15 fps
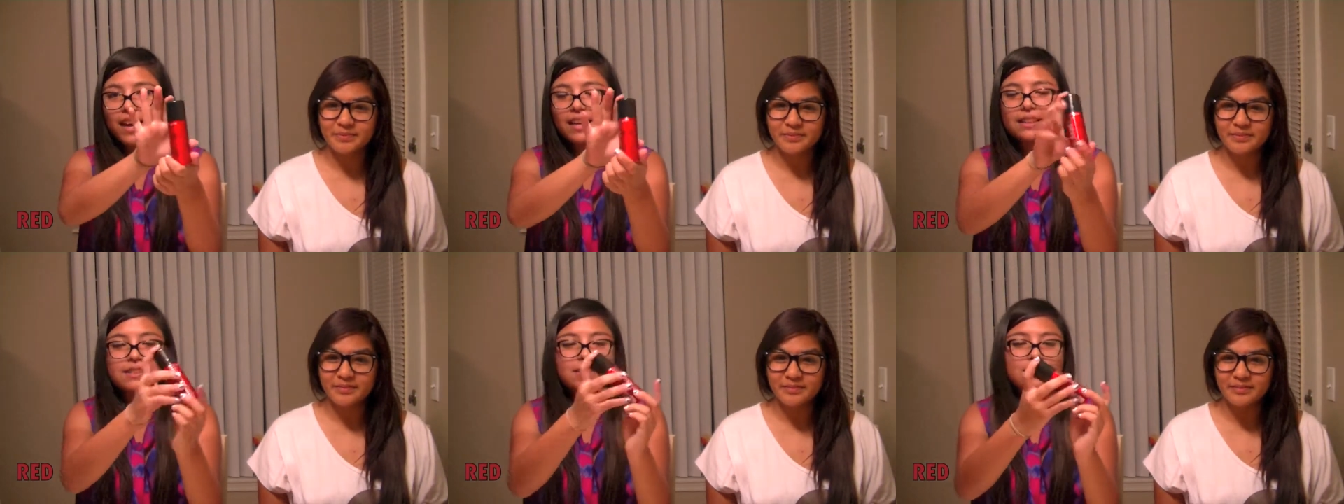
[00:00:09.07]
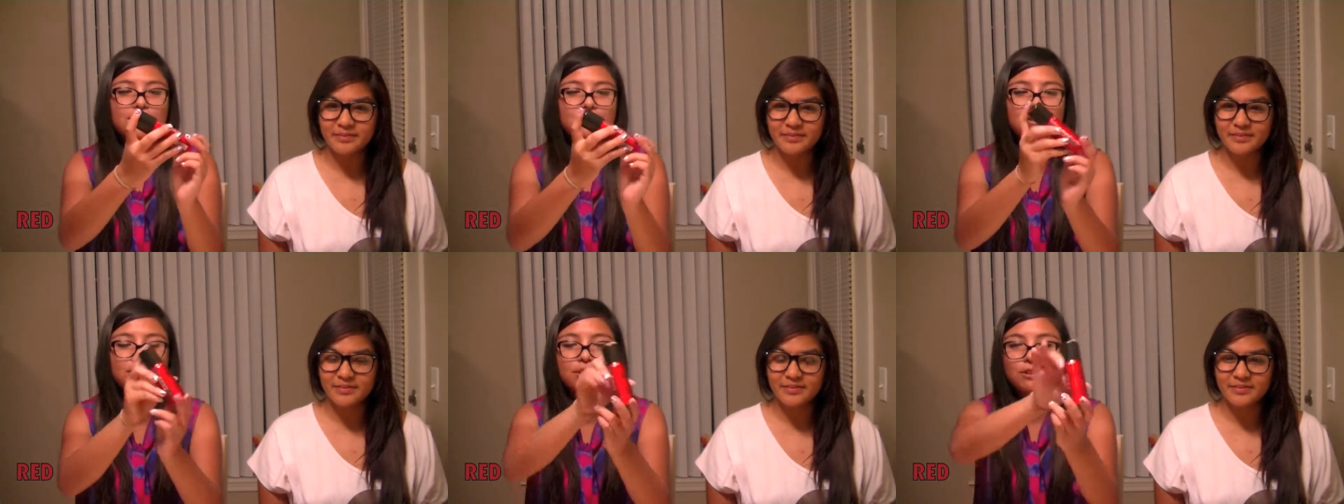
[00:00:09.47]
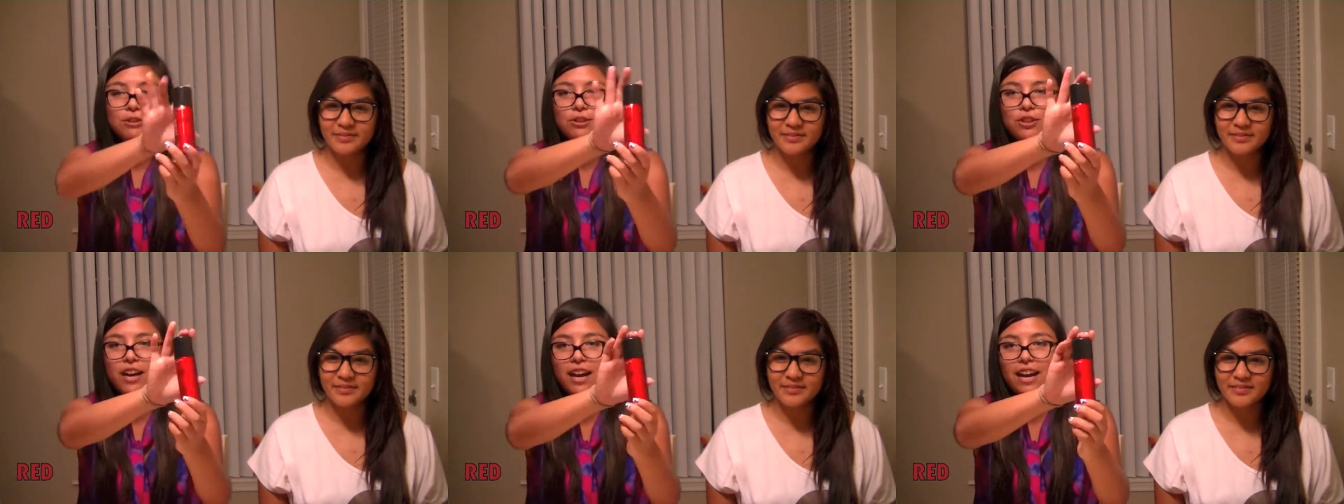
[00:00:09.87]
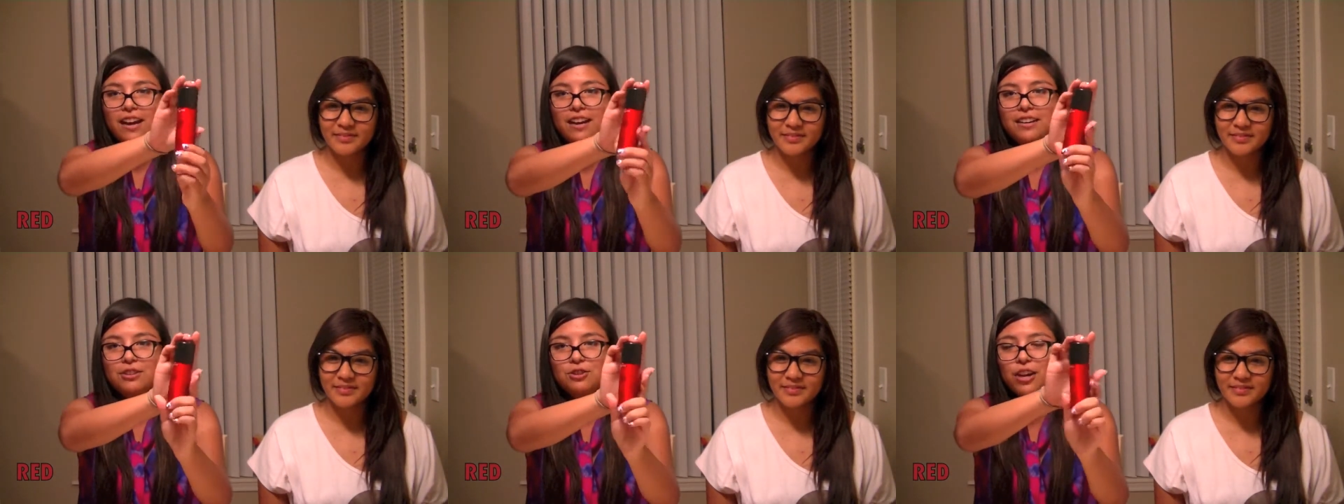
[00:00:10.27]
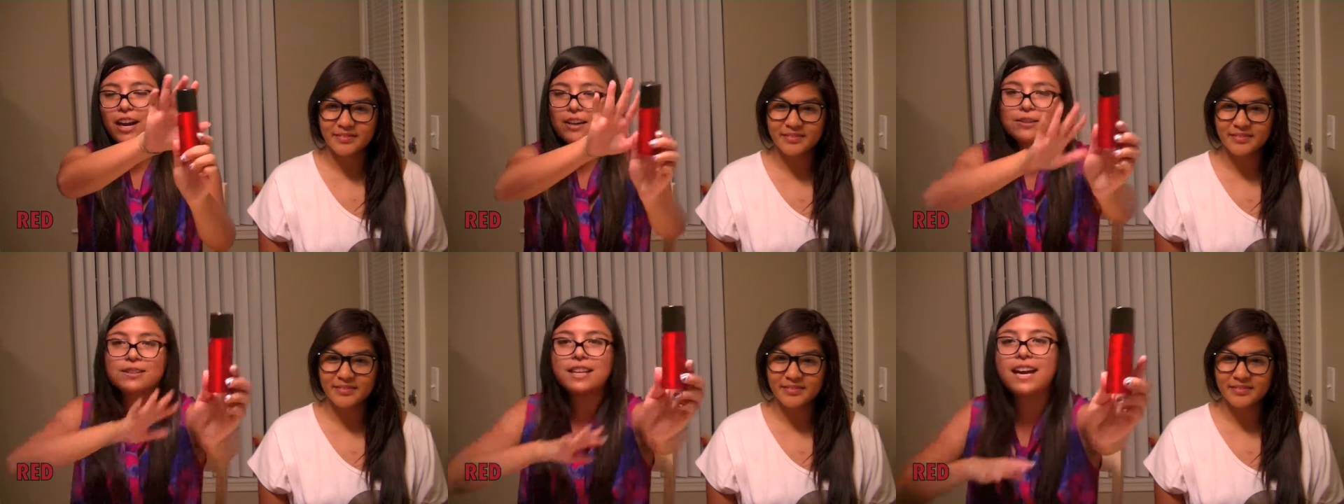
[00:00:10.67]
Speaker 1: and this is just a little tri
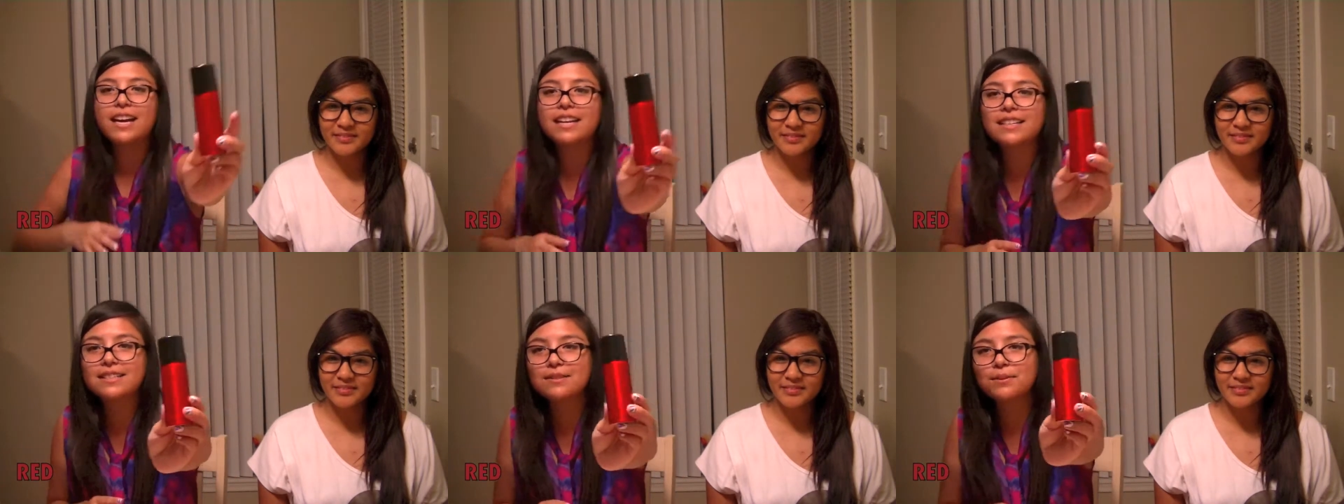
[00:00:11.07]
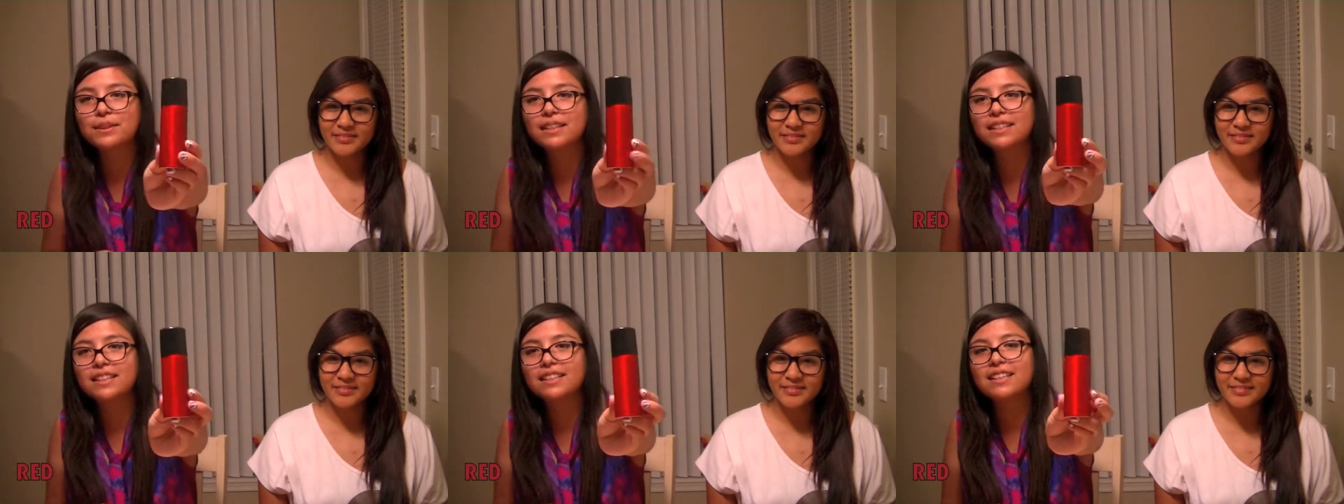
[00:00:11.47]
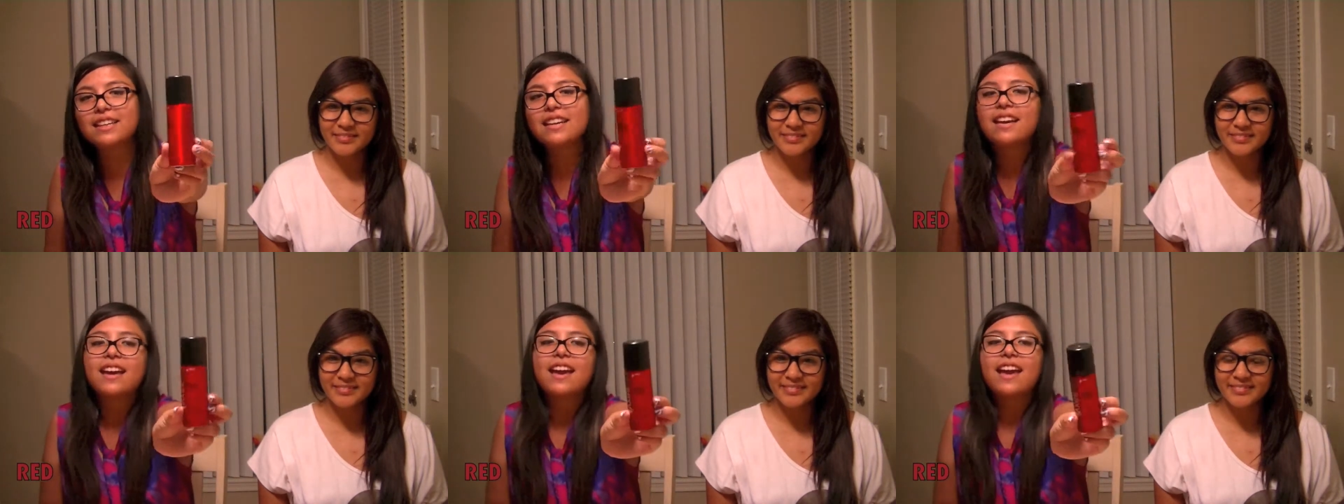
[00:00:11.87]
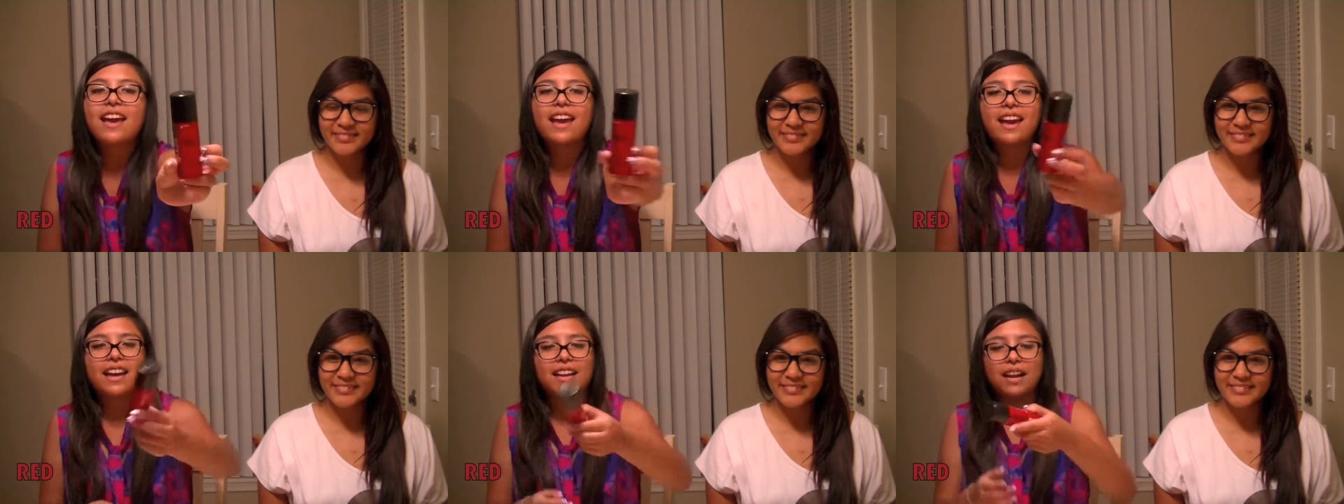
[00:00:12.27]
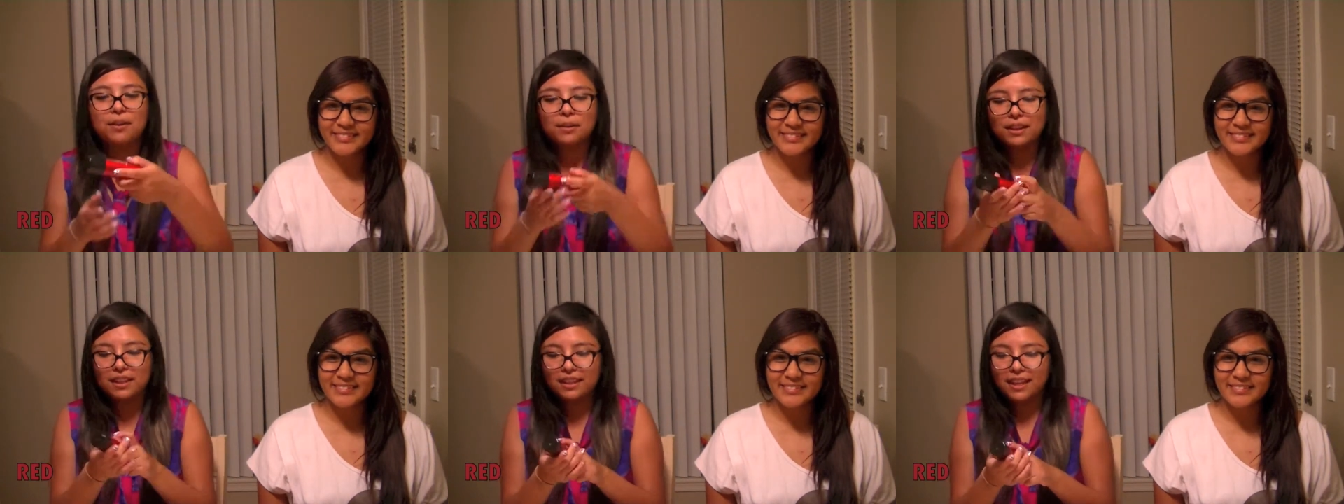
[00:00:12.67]
trial size one. And I
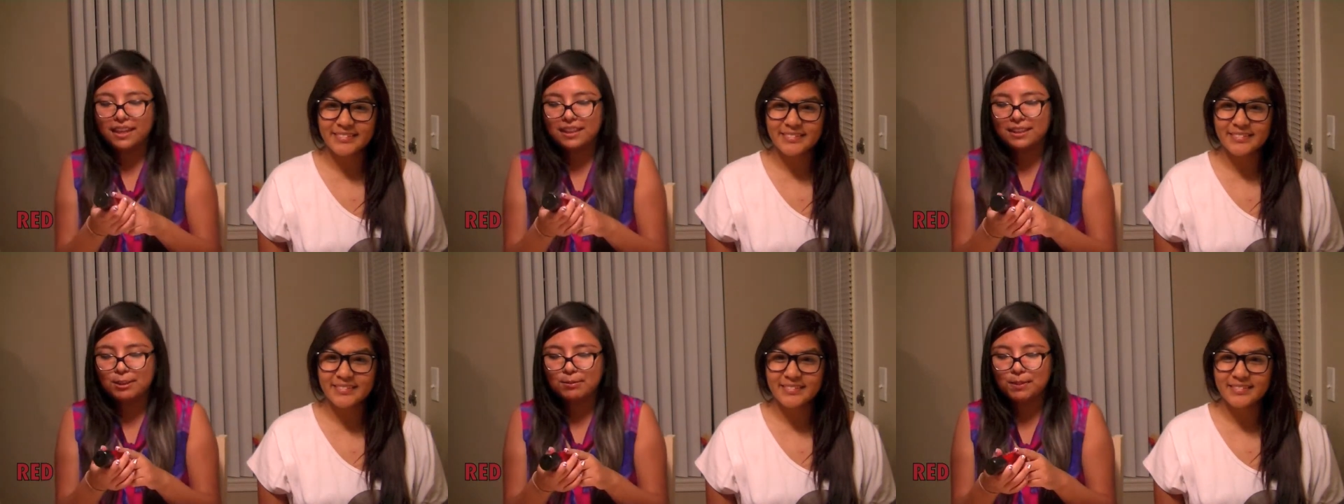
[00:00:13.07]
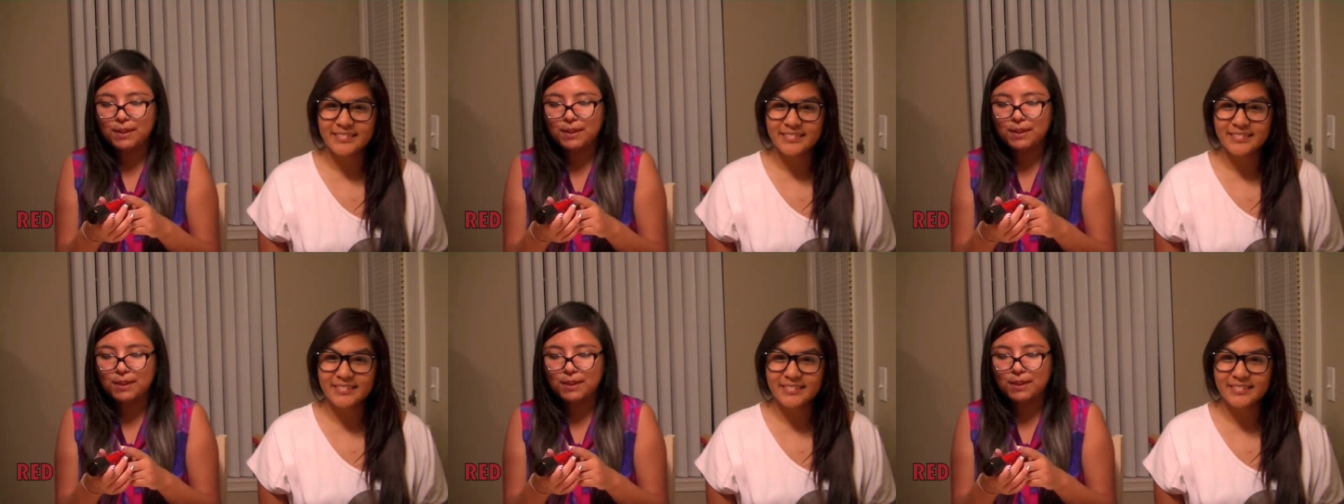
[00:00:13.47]
really like this